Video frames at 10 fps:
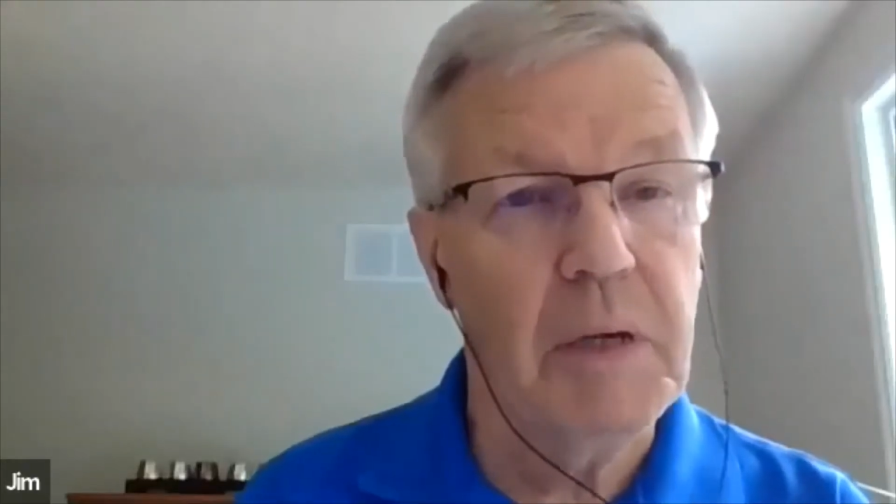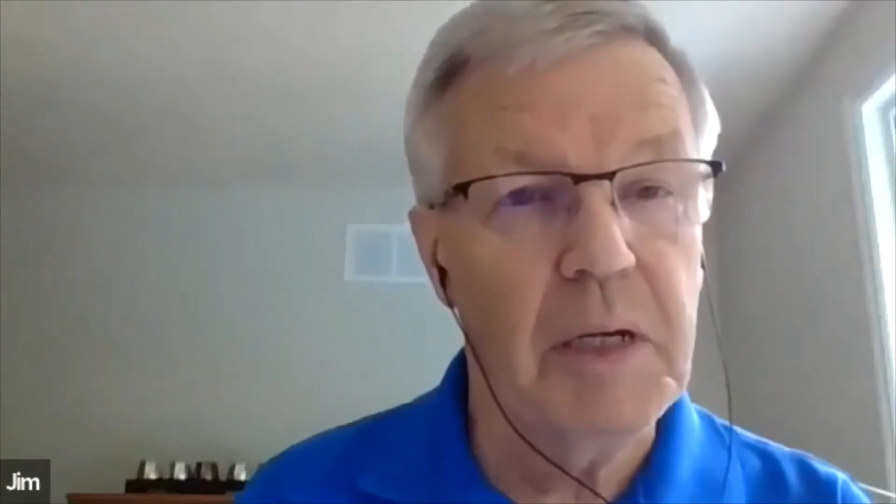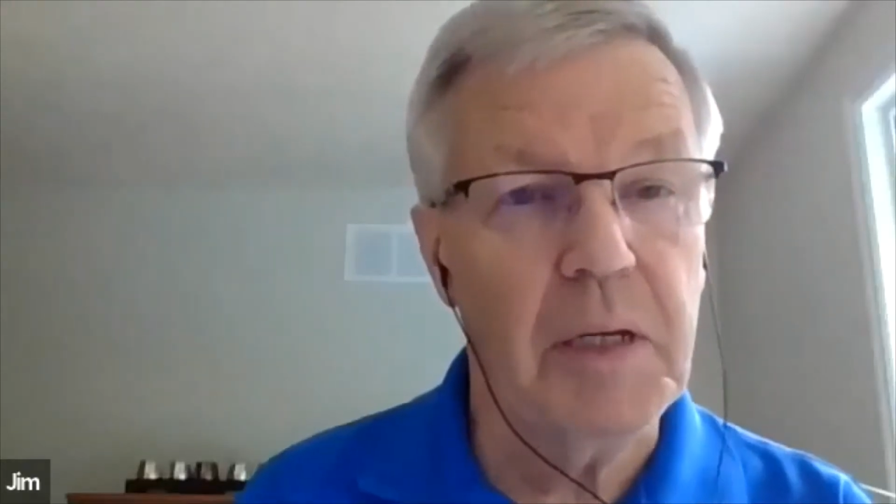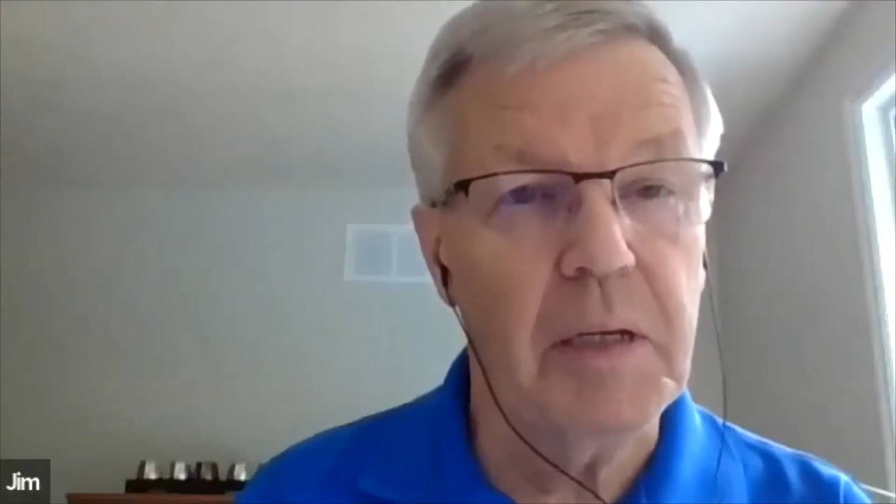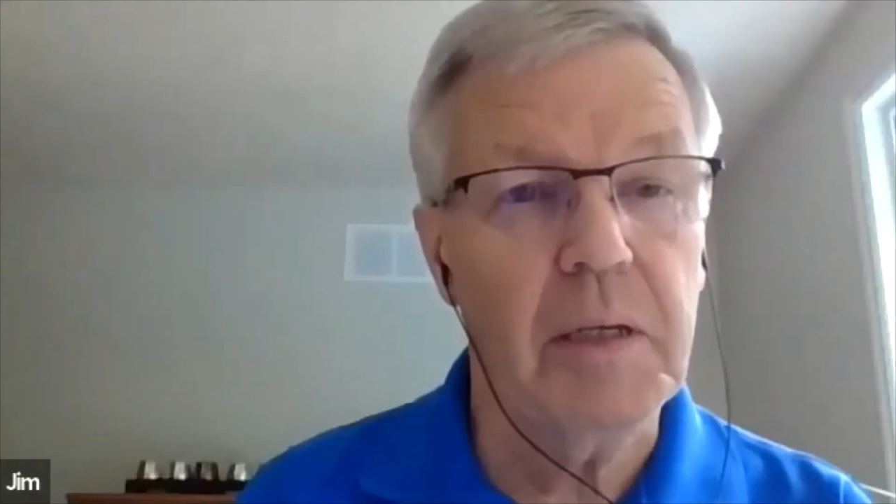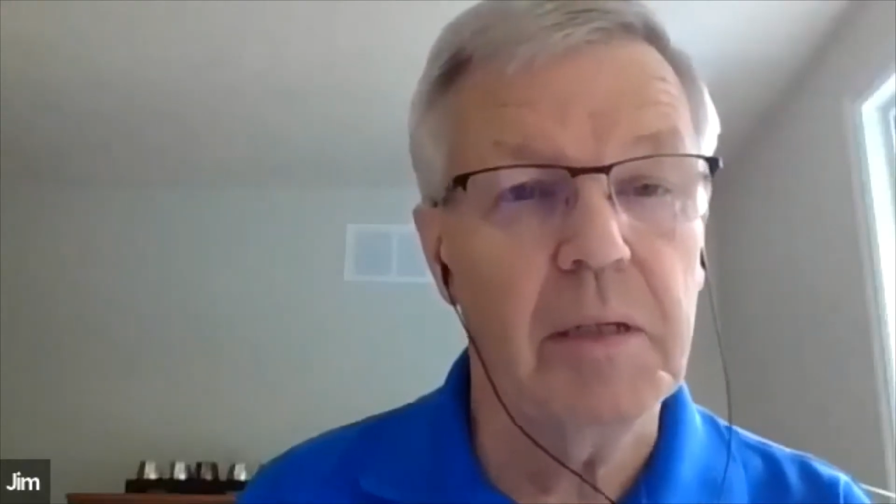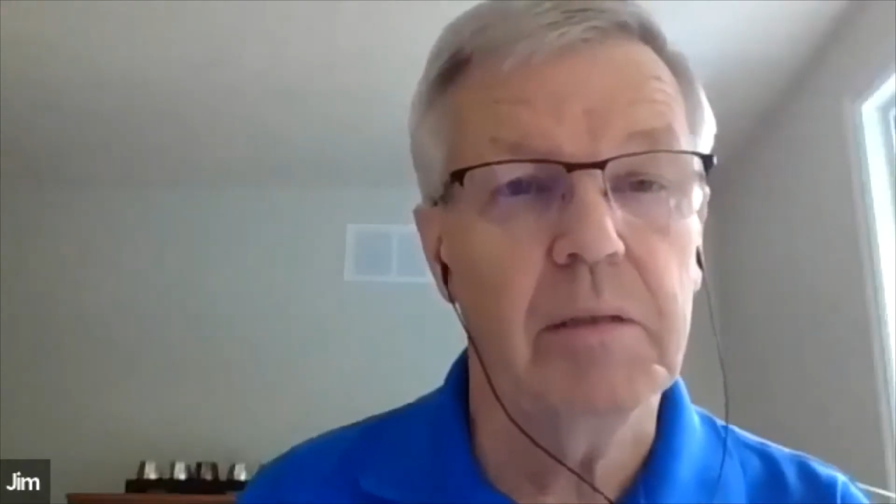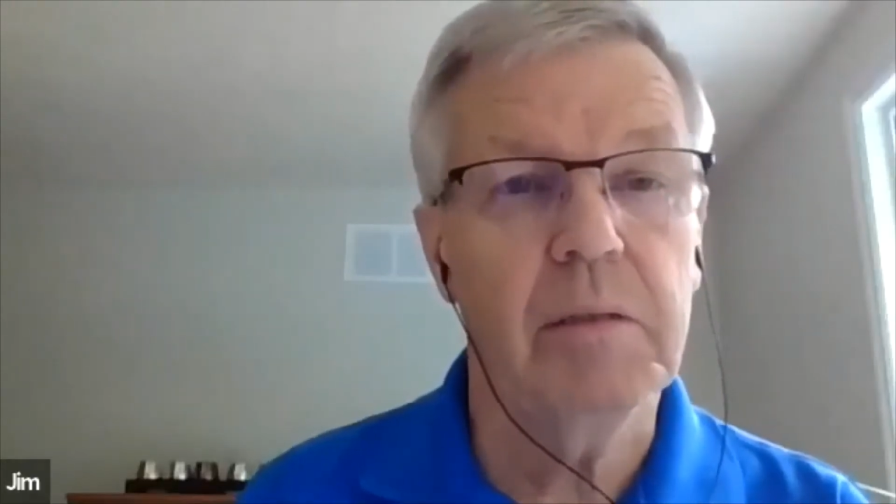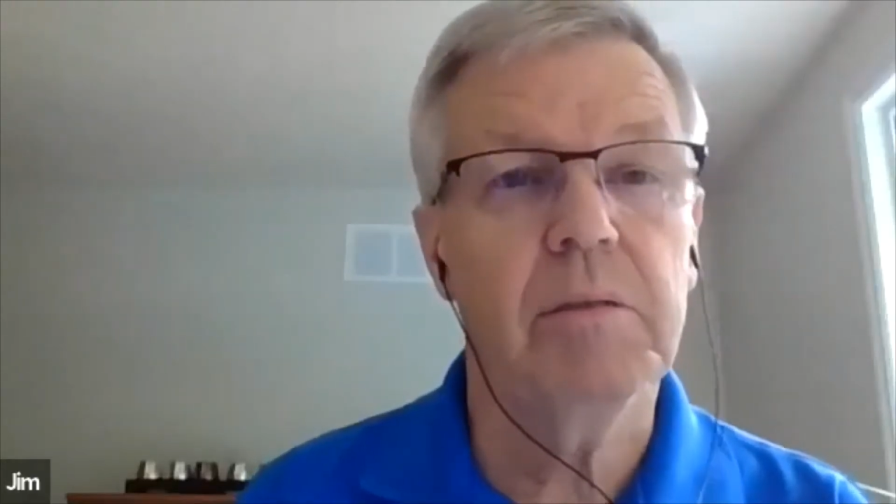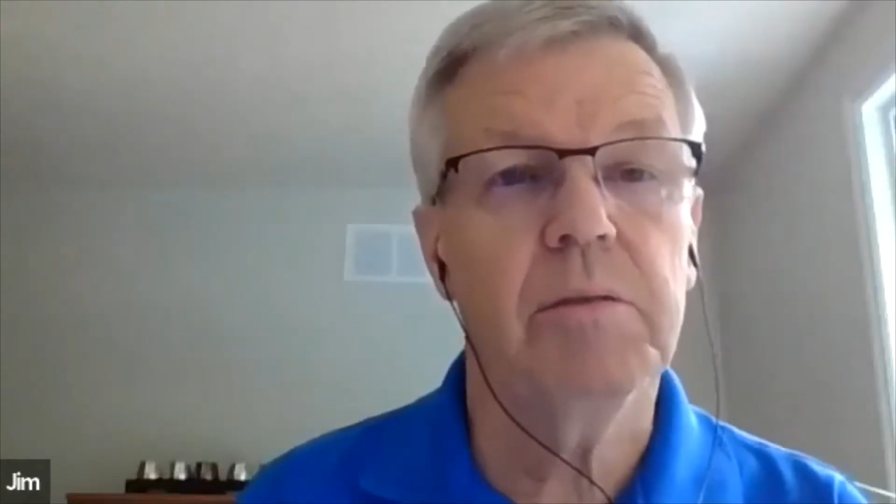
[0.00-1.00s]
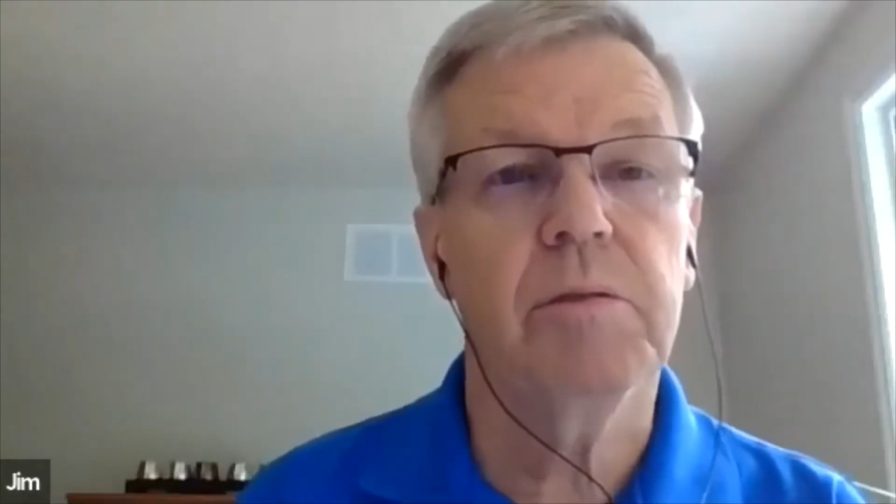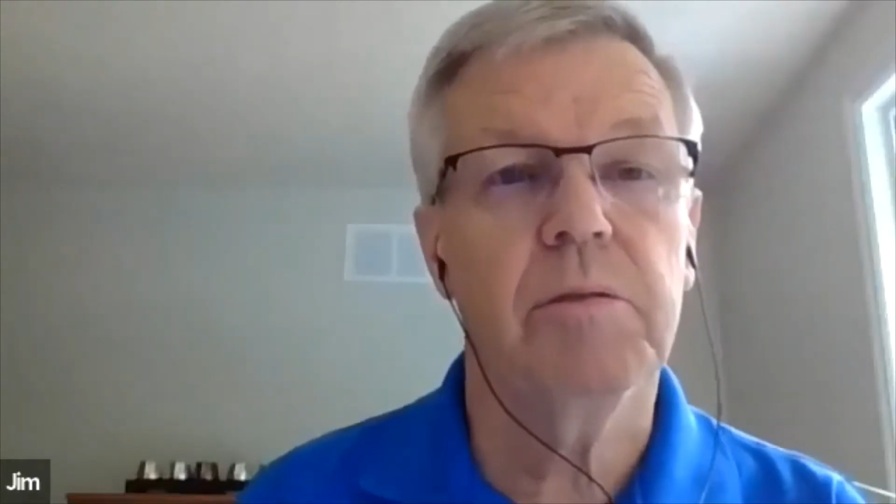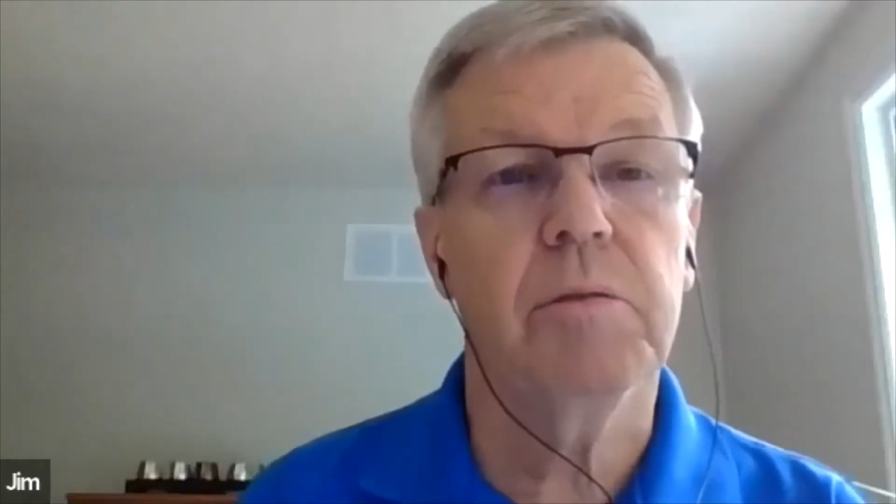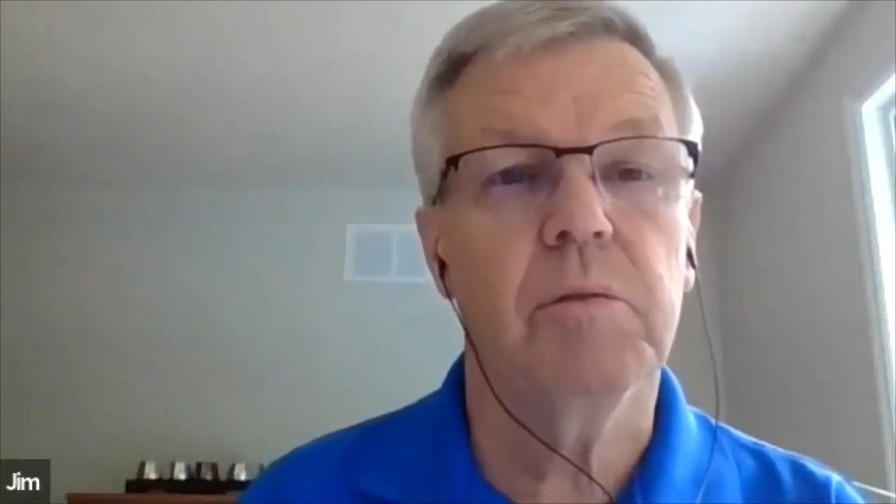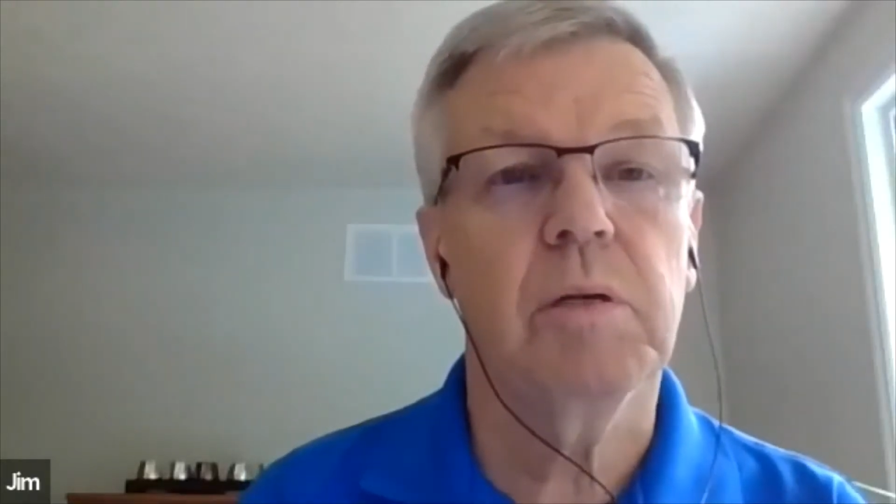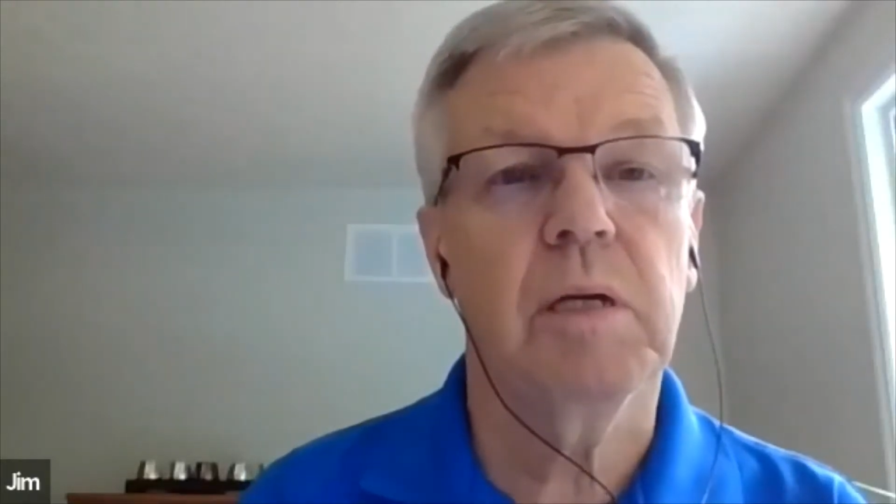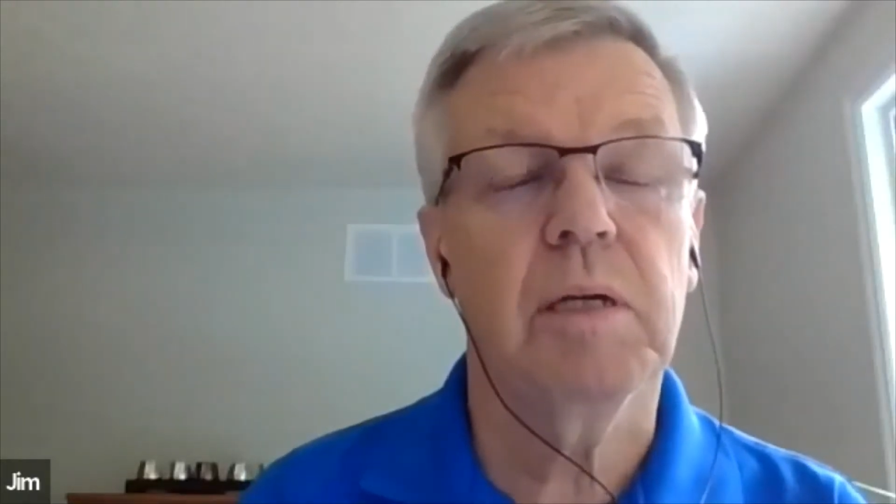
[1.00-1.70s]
of money into